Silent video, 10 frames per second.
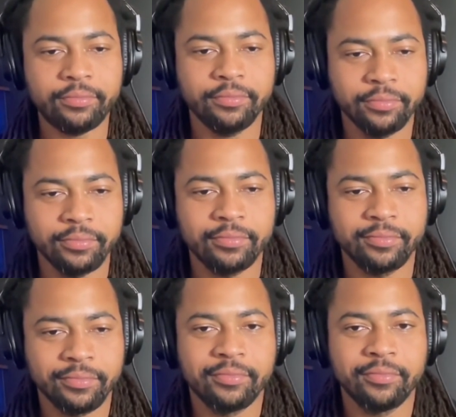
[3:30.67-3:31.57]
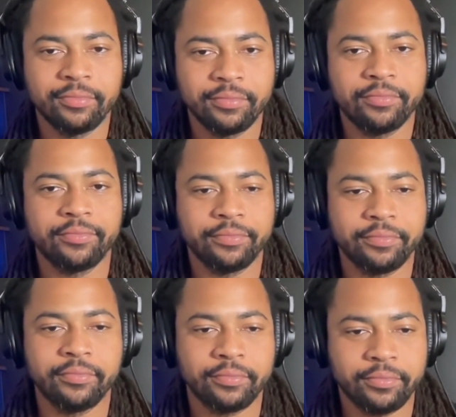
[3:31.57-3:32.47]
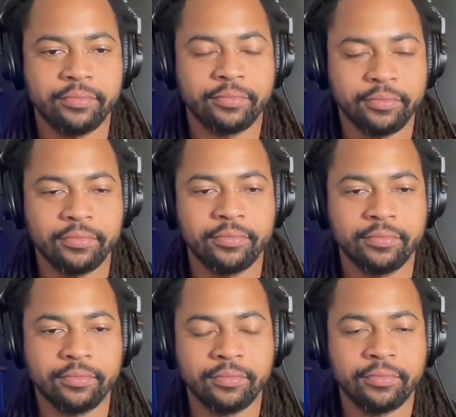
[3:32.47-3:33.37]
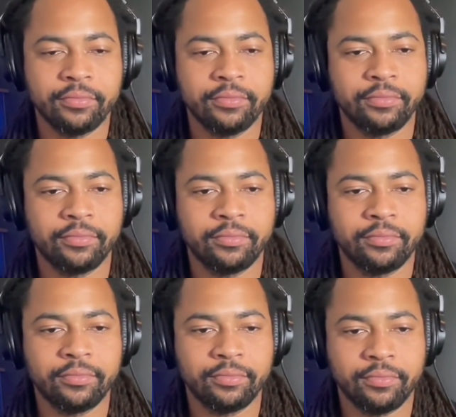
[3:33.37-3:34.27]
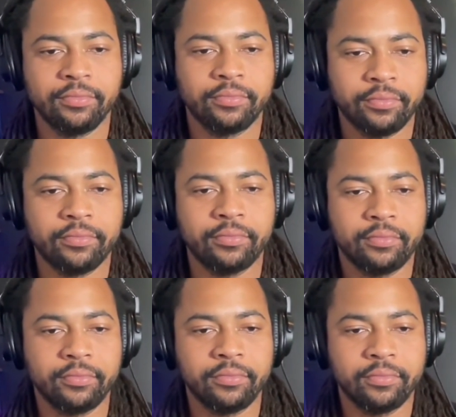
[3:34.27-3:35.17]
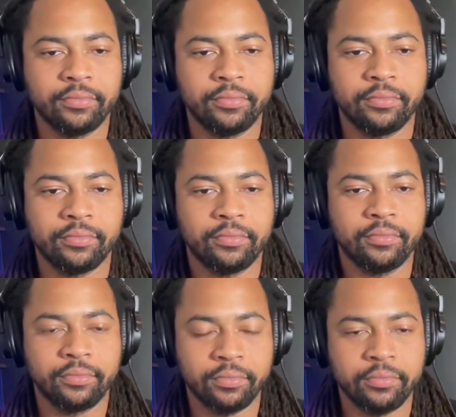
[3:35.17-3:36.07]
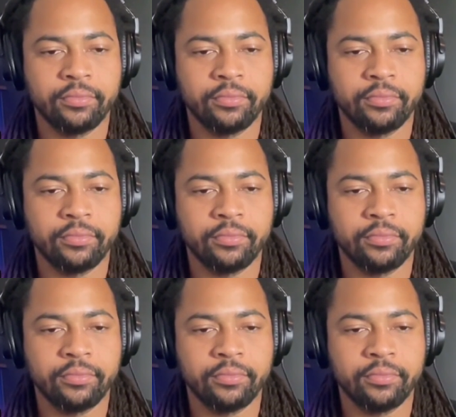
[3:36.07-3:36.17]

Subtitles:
The person shown says nothing.